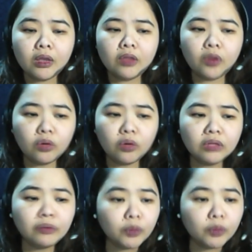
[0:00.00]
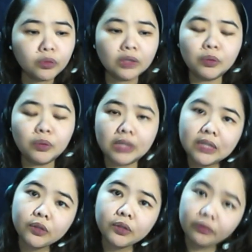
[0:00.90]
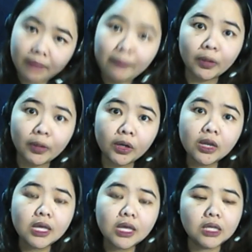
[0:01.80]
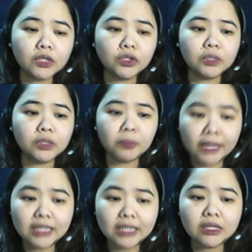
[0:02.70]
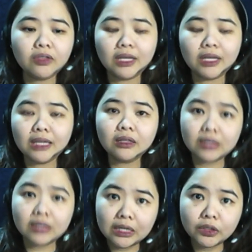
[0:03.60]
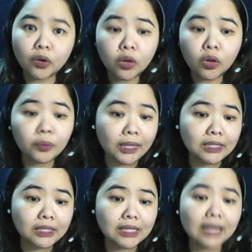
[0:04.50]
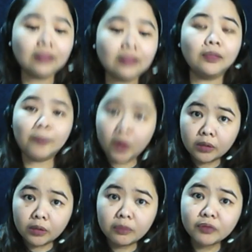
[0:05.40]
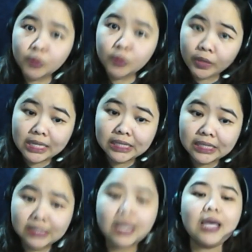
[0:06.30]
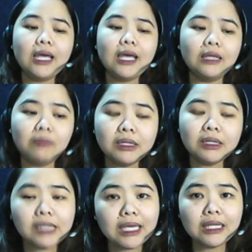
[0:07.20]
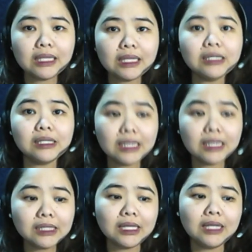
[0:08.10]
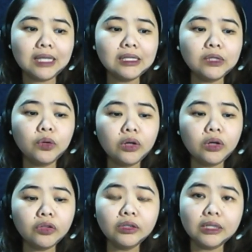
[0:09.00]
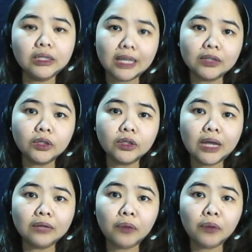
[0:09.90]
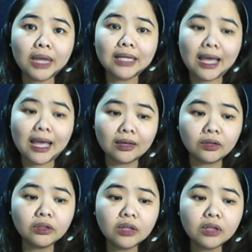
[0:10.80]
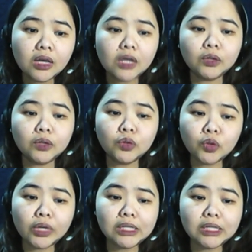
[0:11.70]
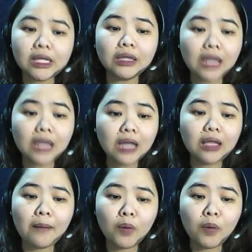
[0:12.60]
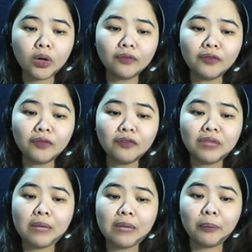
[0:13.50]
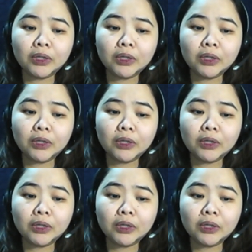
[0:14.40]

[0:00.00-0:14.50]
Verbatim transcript: The only rule that we need to remember is just place the heat detector always at the bottom of joist and maintain its distance to another detector at right angle to joist, not more 50%